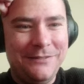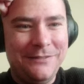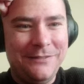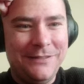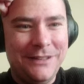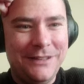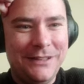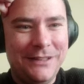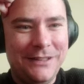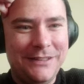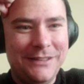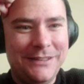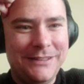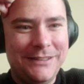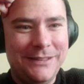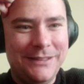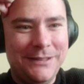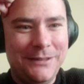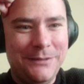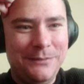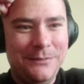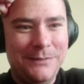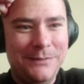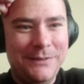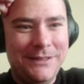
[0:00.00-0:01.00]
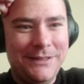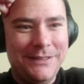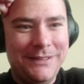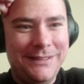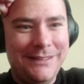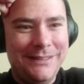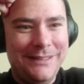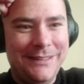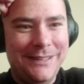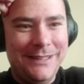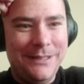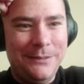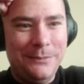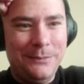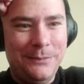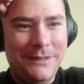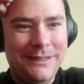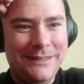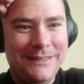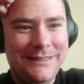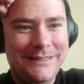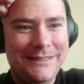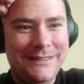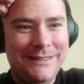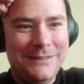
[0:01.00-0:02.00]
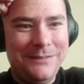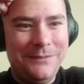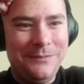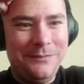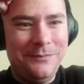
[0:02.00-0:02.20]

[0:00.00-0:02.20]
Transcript: we got some epics.